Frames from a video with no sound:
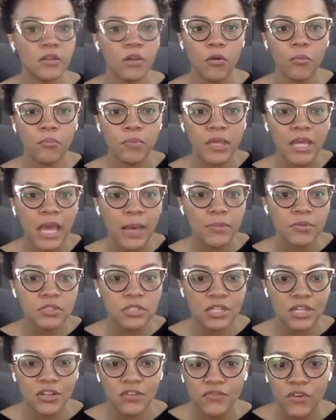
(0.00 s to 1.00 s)
be able to
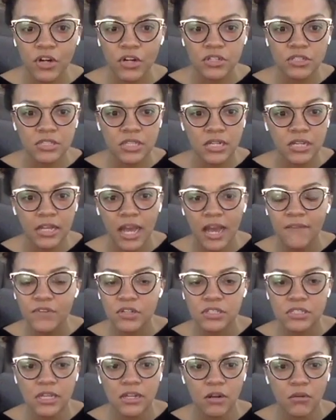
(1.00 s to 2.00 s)
converse and
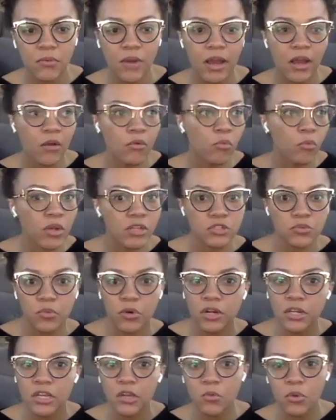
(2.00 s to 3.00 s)
conversate around what's
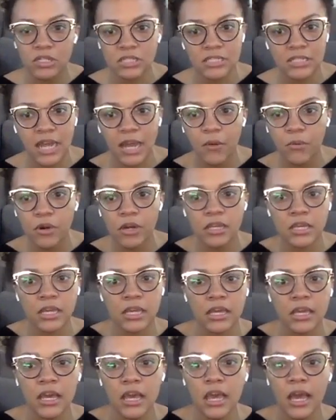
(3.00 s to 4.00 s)
working, what's not
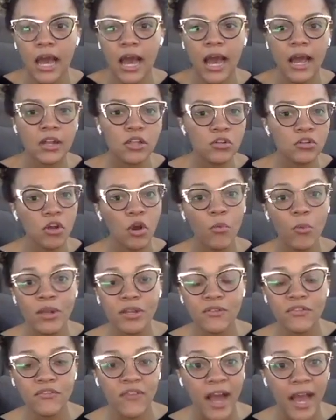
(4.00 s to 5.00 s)
working? How do you know when
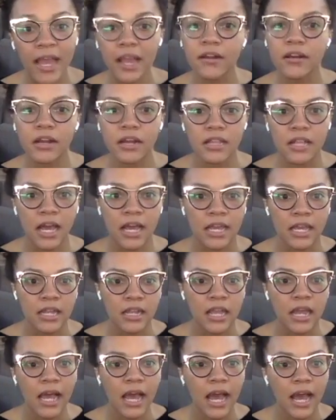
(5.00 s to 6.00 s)
to fire a client?
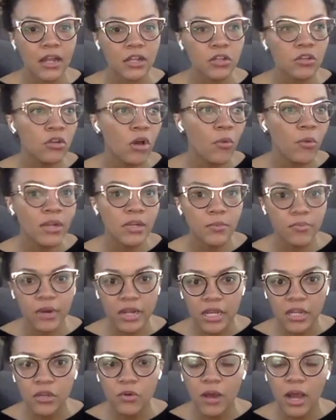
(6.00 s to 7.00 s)
How do you know when to
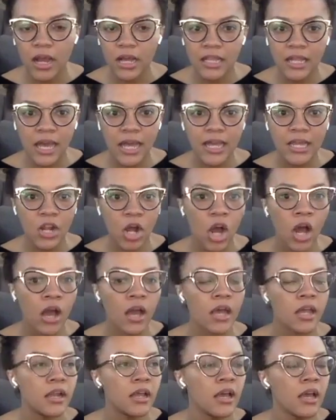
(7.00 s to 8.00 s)
bring a new client
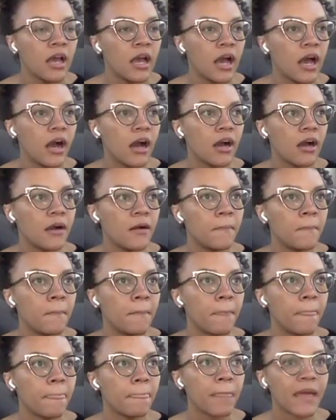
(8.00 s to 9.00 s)
on?
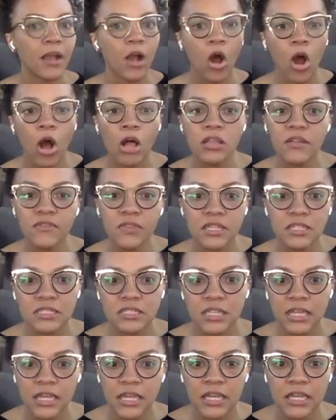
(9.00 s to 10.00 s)
Like all of these
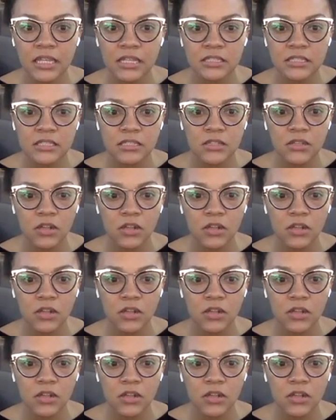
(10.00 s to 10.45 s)
things,